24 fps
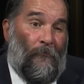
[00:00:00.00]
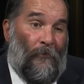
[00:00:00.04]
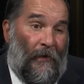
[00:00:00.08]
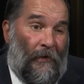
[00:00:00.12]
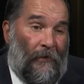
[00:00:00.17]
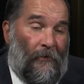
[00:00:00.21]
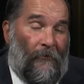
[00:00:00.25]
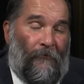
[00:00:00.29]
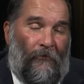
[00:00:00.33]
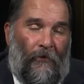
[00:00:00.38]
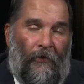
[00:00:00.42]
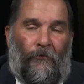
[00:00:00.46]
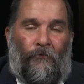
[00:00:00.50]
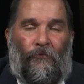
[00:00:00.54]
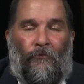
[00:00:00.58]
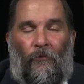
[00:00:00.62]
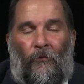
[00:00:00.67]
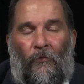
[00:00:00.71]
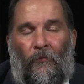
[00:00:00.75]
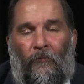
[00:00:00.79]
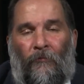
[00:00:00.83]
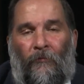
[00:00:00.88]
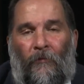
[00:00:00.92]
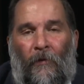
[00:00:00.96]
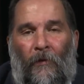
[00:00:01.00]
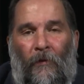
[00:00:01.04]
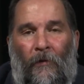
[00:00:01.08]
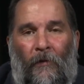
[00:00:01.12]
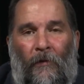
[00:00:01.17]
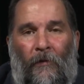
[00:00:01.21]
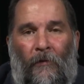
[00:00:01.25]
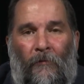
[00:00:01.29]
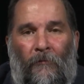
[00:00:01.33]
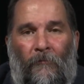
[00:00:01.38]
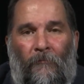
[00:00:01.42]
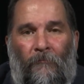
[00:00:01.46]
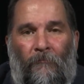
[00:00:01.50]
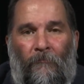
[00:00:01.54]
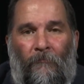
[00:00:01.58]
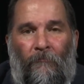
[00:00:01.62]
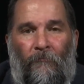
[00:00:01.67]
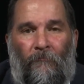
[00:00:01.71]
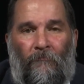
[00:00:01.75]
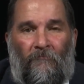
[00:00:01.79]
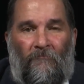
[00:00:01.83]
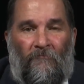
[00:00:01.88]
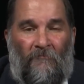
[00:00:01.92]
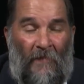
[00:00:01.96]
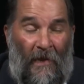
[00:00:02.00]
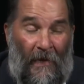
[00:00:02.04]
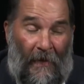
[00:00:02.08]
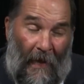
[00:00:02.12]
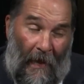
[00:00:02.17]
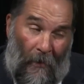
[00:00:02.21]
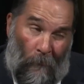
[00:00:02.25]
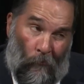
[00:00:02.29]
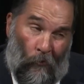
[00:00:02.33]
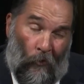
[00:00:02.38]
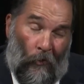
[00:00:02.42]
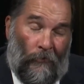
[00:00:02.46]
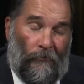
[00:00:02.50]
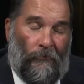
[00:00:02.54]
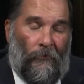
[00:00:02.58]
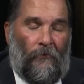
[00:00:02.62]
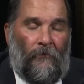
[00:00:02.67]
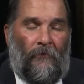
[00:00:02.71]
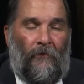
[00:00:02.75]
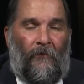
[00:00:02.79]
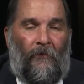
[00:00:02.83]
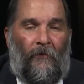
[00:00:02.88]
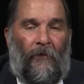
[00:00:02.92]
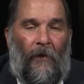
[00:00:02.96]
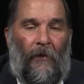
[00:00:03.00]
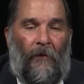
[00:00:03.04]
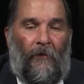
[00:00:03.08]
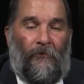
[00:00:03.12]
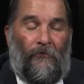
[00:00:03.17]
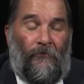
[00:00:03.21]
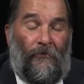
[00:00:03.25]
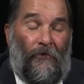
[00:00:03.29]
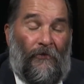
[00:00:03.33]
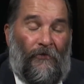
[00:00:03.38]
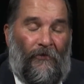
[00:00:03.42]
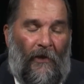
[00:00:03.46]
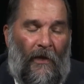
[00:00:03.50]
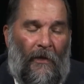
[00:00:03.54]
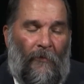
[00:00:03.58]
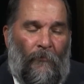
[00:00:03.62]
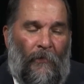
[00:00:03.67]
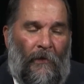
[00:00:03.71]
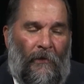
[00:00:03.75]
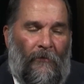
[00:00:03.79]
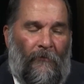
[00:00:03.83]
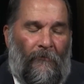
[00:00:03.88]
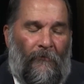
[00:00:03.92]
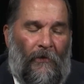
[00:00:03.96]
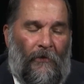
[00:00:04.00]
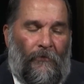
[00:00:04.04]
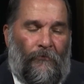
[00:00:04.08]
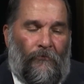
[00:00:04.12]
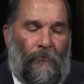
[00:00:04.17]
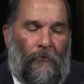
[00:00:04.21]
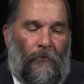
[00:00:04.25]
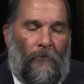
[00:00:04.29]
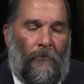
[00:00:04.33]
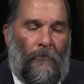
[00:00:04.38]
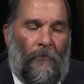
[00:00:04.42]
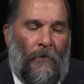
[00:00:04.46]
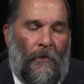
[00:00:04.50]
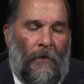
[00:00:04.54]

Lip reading: individual, and I worked on this case, this same individual